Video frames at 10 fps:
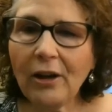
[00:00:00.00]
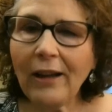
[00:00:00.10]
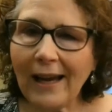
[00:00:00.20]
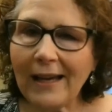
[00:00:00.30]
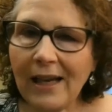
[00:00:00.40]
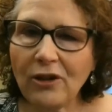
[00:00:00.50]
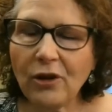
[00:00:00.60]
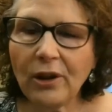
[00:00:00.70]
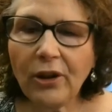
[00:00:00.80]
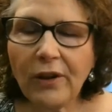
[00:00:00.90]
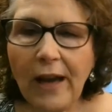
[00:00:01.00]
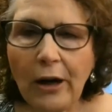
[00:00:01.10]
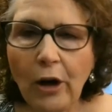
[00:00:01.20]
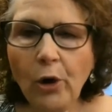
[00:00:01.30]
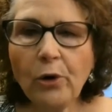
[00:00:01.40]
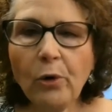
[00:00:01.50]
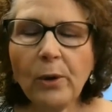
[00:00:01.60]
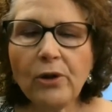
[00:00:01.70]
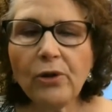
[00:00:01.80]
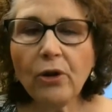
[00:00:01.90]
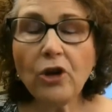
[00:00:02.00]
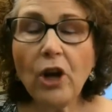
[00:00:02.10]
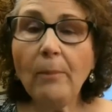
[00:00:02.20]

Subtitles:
Like I said, you can look at that Gartner research,